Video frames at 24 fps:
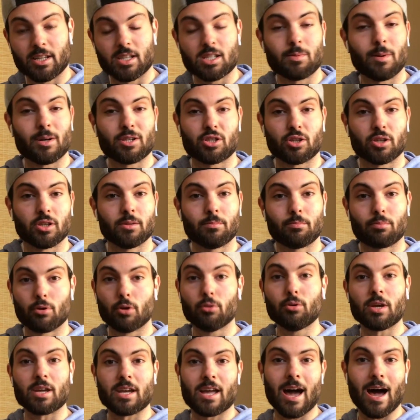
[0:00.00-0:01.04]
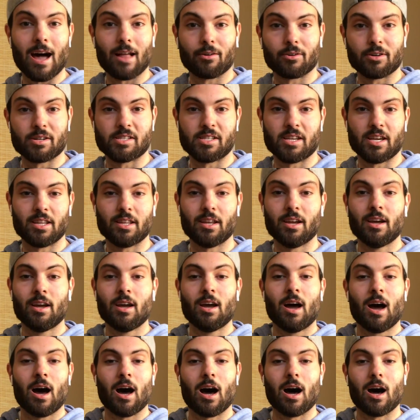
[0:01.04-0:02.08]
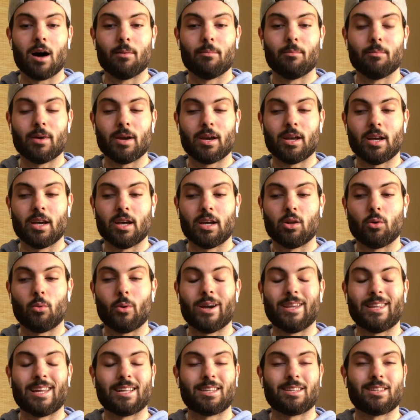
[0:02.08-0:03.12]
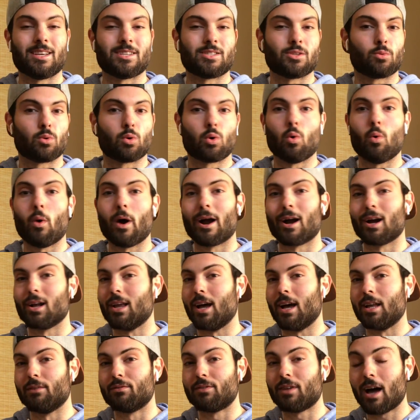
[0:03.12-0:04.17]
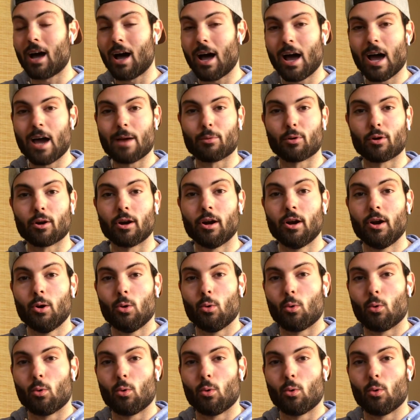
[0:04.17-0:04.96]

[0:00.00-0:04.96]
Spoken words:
especially protein calories in a way that doesn't require a lot of time or